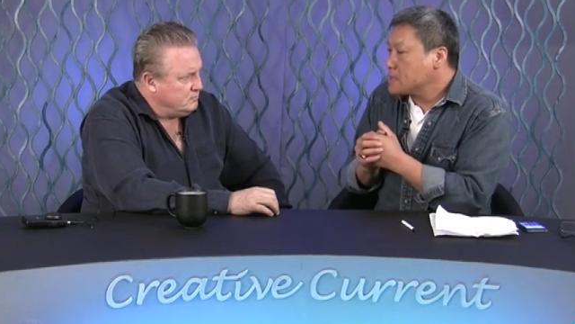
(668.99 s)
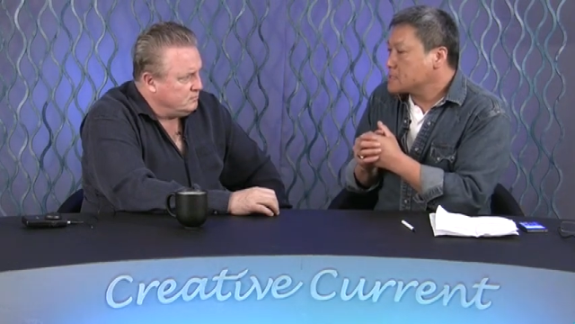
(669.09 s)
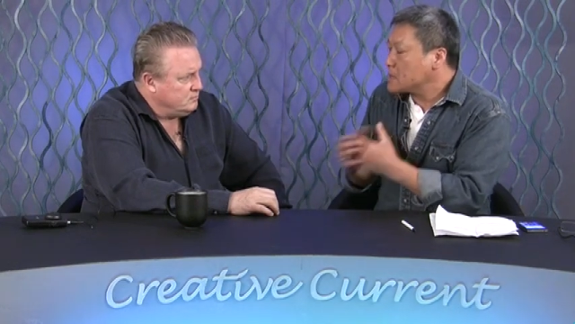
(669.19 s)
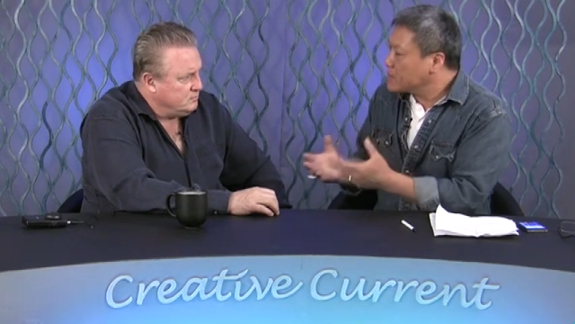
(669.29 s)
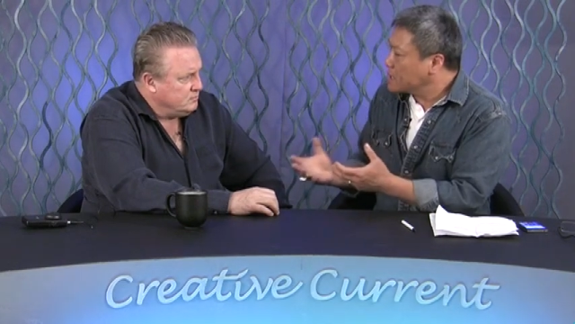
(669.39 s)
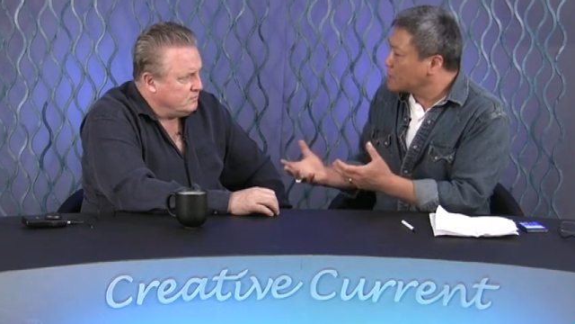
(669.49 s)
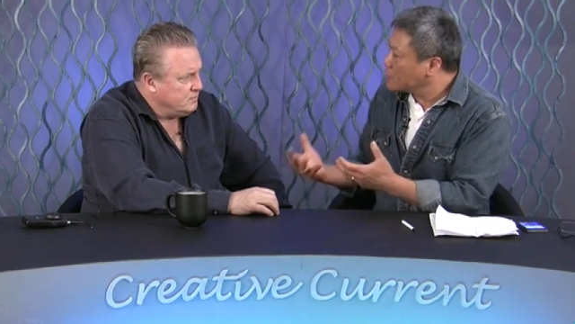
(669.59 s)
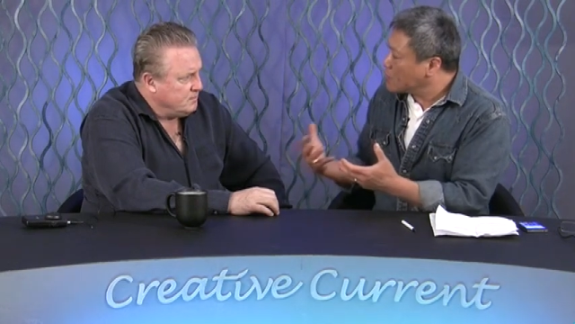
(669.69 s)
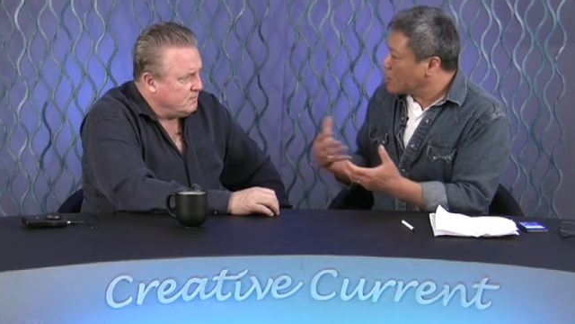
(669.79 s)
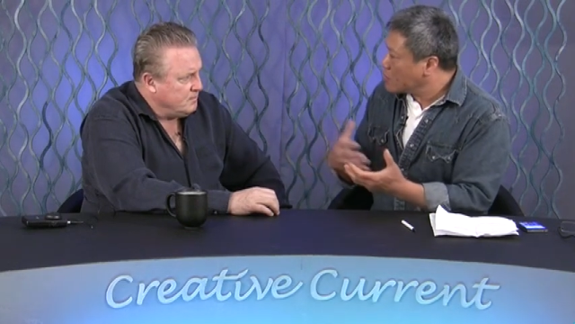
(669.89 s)
Speaker 1: somebody in
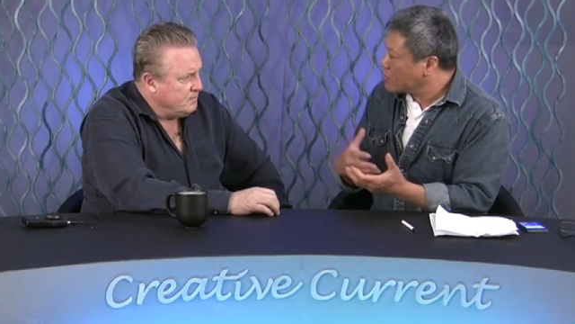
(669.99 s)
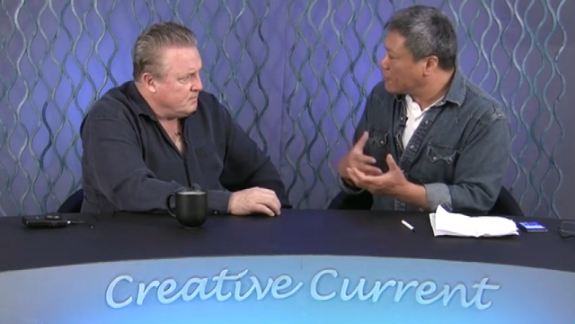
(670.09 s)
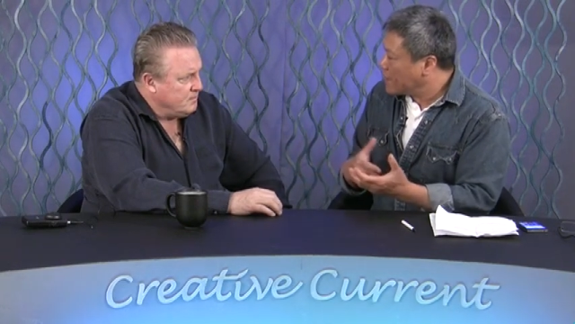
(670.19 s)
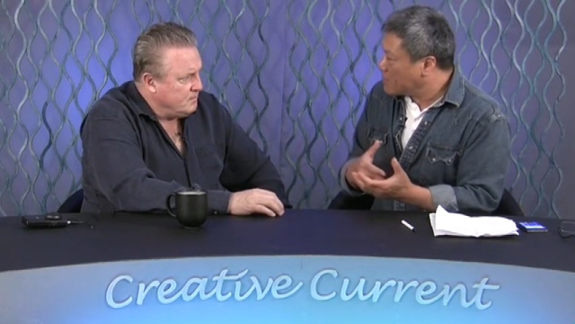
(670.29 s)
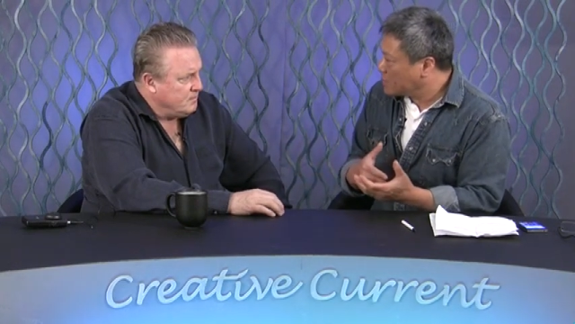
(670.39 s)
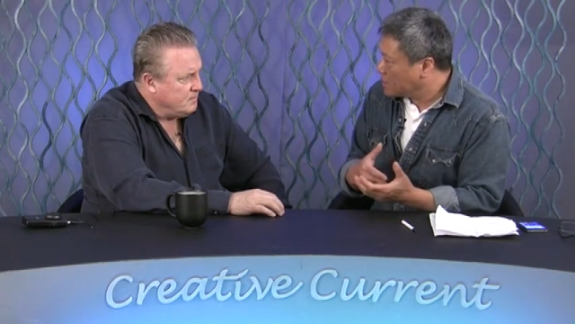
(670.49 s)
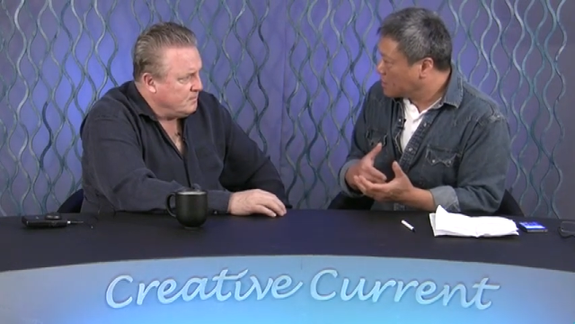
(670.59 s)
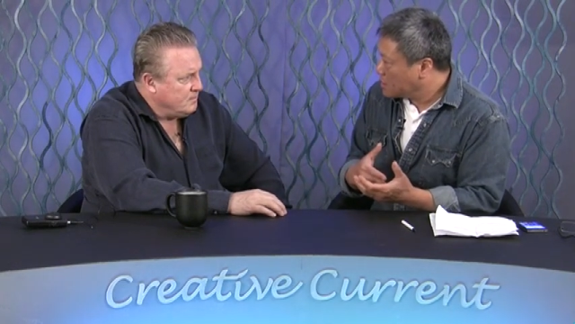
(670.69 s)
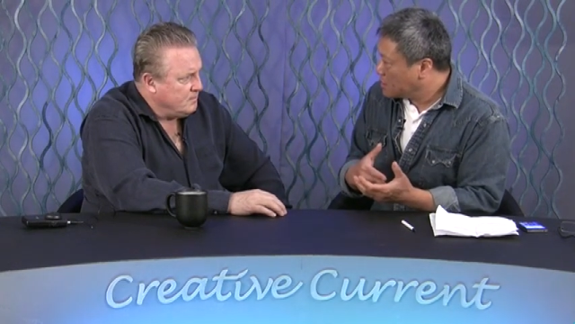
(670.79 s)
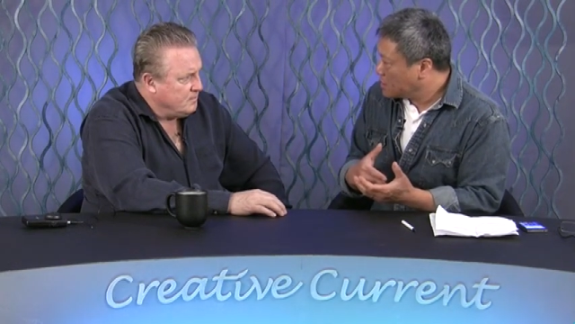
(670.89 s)
your own
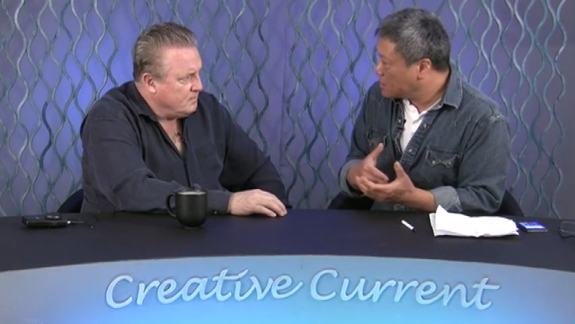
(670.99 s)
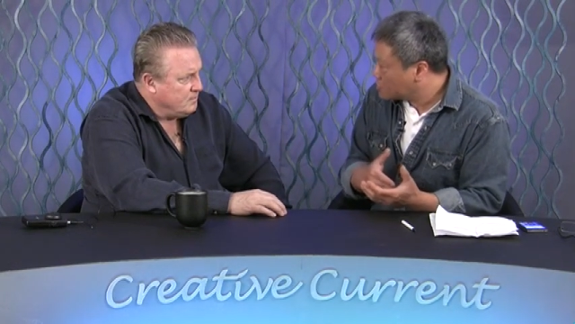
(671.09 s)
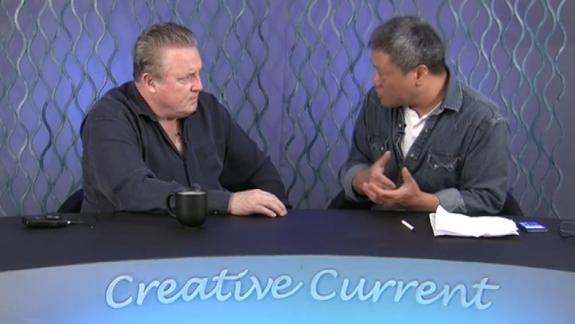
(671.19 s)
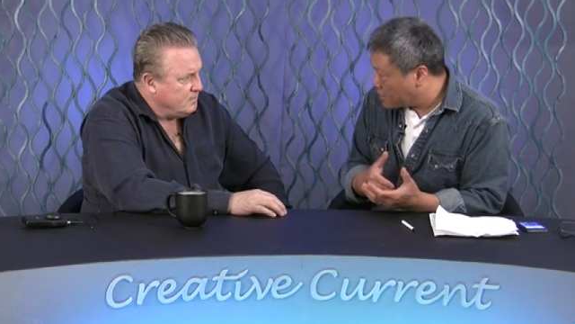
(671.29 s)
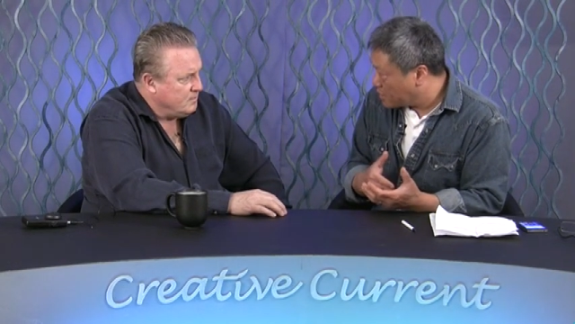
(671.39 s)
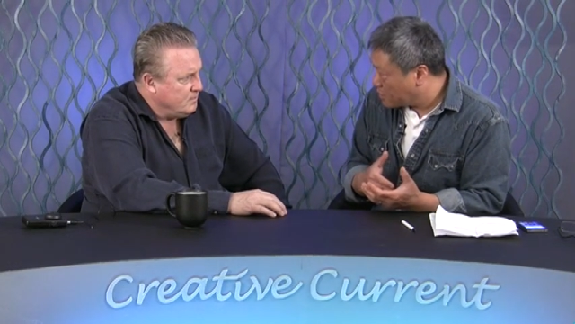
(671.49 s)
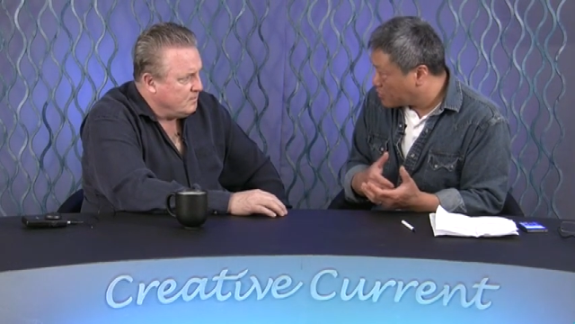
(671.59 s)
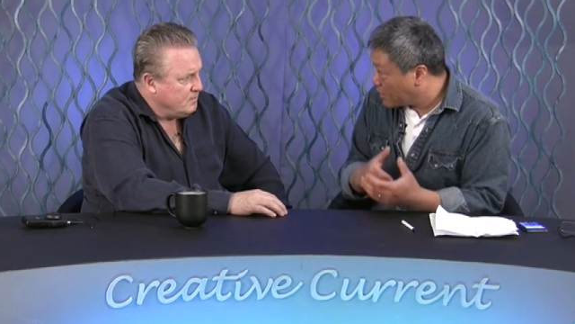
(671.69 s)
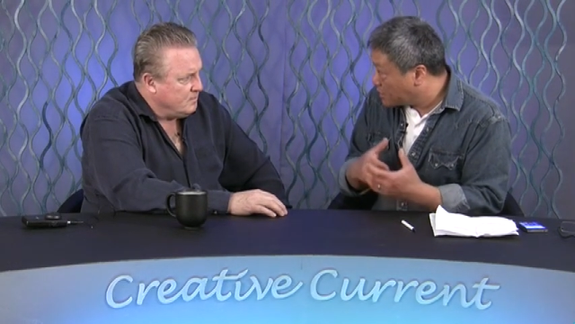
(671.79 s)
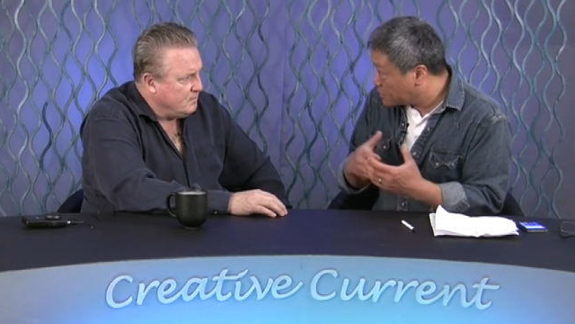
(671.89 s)
family history,
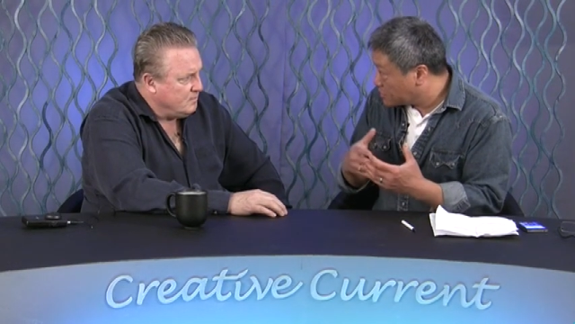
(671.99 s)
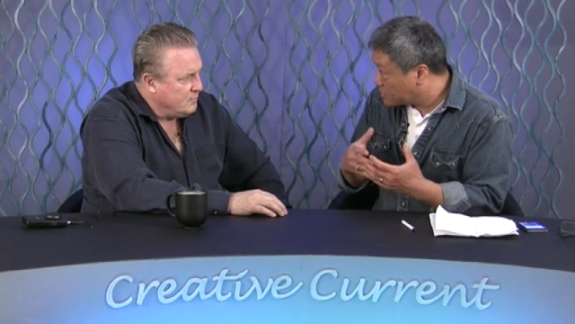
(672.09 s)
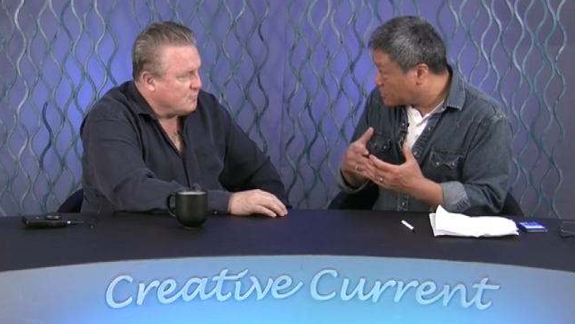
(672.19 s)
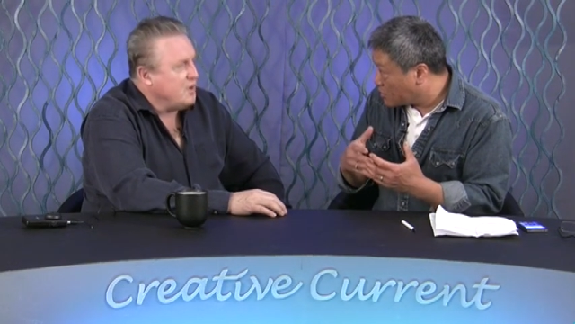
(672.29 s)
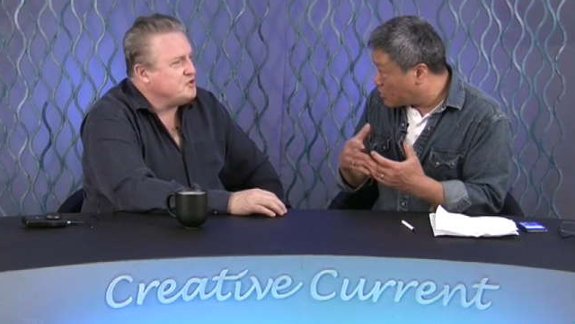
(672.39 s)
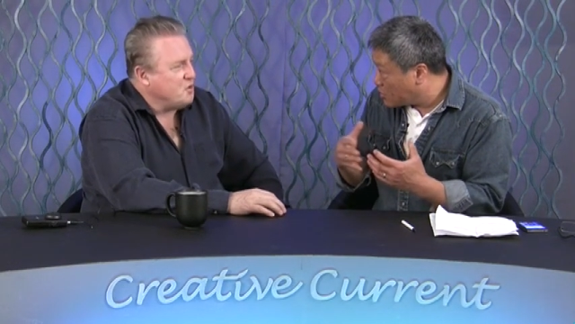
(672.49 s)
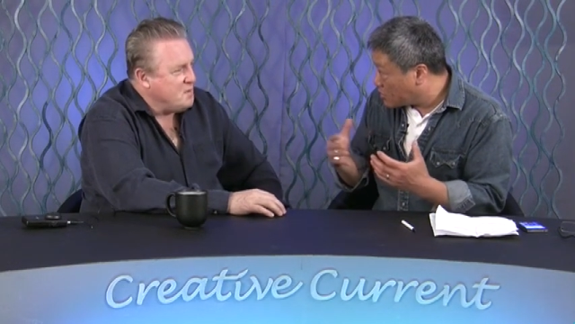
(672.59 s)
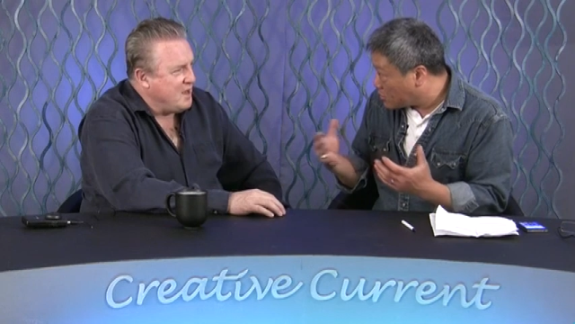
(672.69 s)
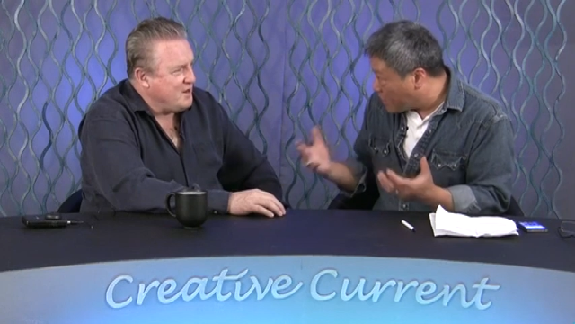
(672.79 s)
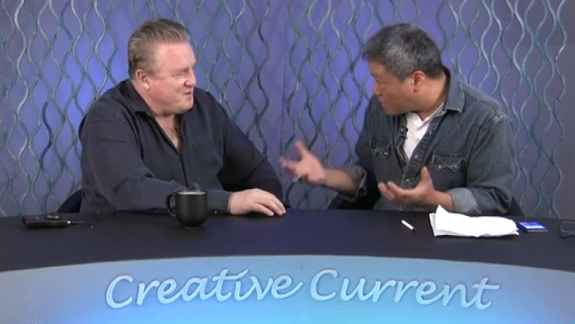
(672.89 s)
Grace. Grace O'Malley.